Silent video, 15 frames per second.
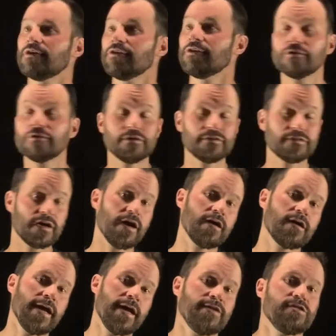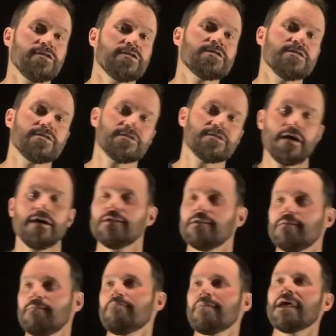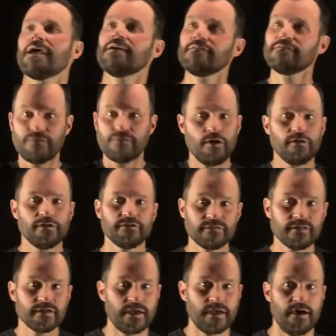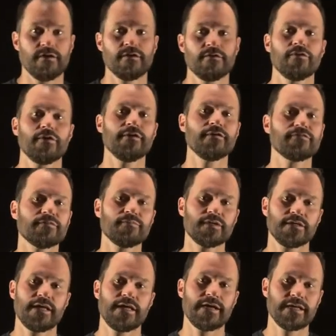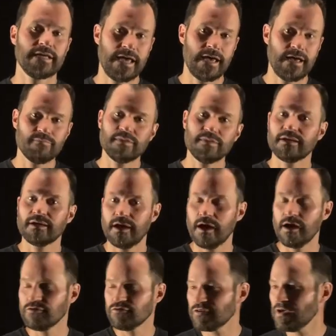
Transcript: Your entire agency site may fall into the category of something that can be cached,